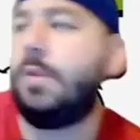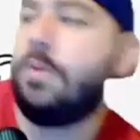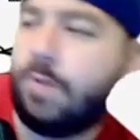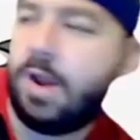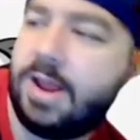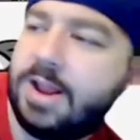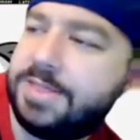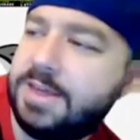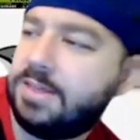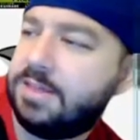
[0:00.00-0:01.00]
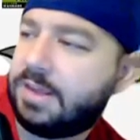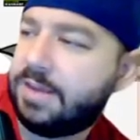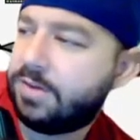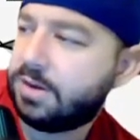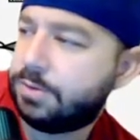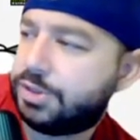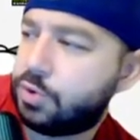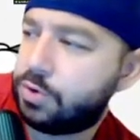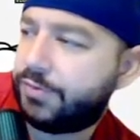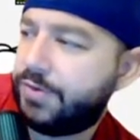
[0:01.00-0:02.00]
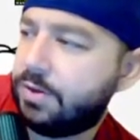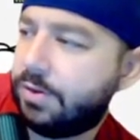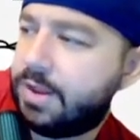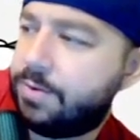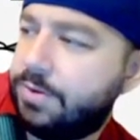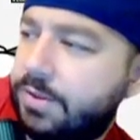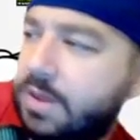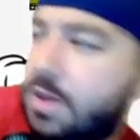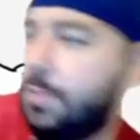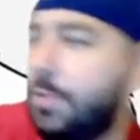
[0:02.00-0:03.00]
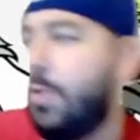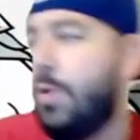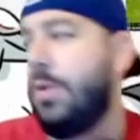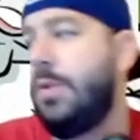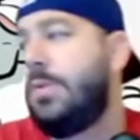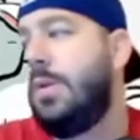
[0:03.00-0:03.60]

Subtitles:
Right, and I think giving them a short field that really helped New Orleans.